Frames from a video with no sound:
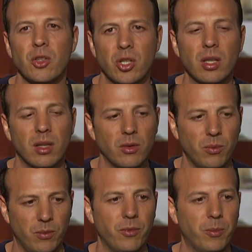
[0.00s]

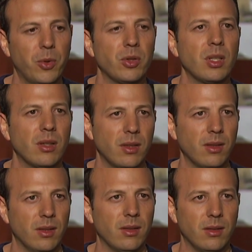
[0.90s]
this person,
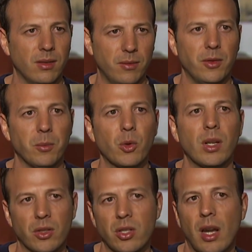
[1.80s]
the film
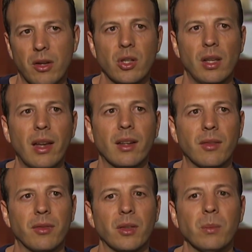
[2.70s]
critic, she actually liked
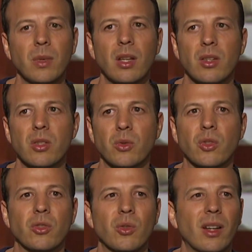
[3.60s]
the film. She was
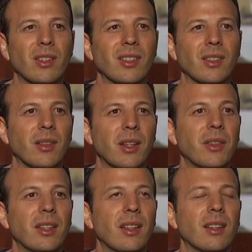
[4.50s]
just trying to
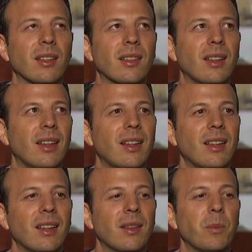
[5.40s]
give
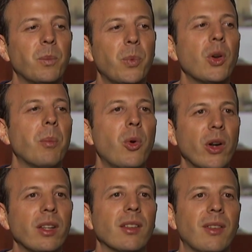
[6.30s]
put a
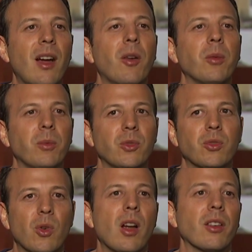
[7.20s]
point of how
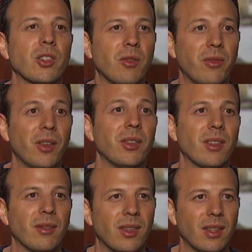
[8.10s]
strong she
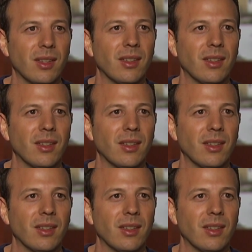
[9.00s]
felt of